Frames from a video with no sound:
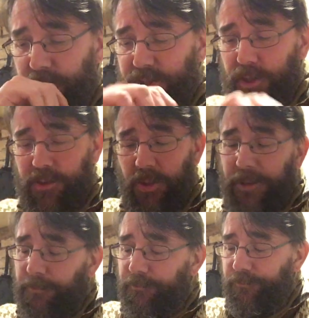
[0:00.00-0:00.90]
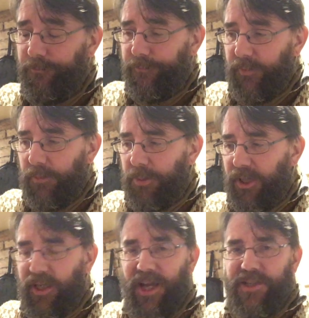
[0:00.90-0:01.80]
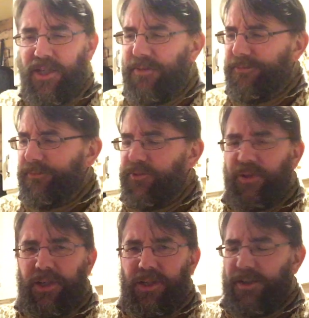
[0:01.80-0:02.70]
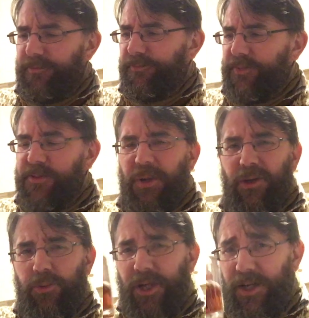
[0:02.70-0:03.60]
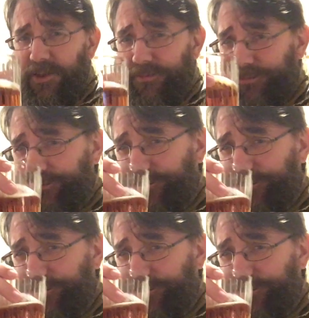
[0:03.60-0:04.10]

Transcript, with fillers: Excuse me. A bit gassy drinking a speckled hen